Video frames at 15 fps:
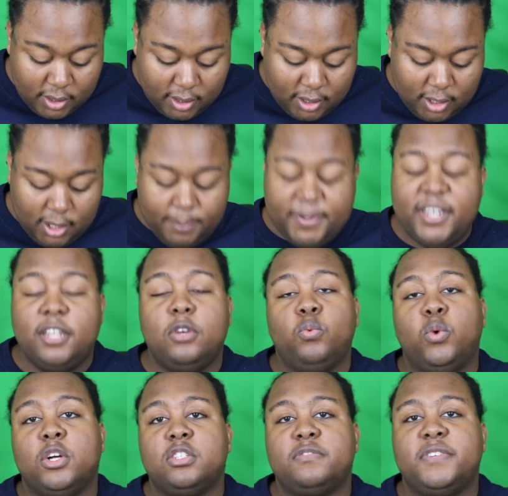And then the
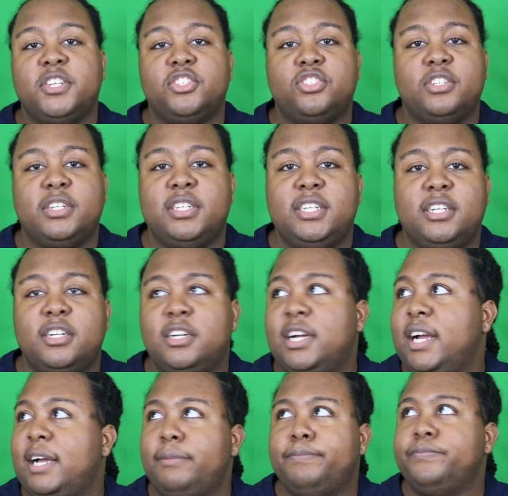worst finisher of the year,